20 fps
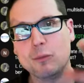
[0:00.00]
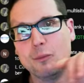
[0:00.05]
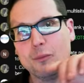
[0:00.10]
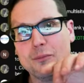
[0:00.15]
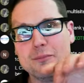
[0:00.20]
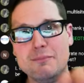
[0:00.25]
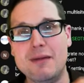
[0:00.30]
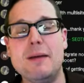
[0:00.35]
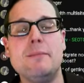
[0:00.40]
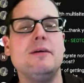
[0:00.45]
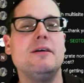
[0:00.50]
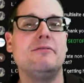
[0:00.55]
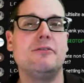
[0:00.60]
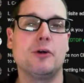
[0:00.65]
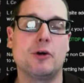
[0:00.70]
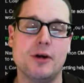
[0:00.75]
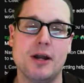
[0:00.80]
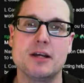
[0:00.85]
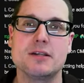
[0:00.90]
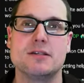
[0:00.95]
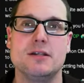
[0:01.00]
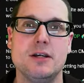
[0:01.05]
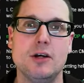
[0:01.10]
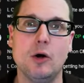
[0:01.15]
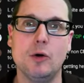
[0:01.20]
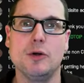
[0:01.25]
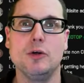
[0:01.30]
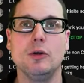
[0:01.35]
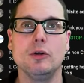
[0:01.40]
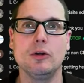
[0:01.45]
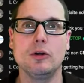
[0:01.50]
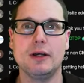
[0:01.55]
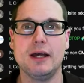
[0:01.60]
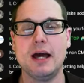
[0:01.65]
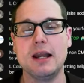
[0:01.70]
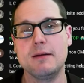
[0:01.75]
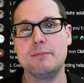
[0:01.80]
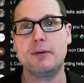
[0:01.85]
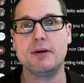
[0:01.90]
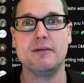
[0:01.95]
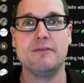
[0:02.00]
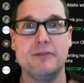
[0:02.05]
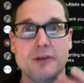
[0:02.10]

maybe if you're an SEO, you'll look at it, but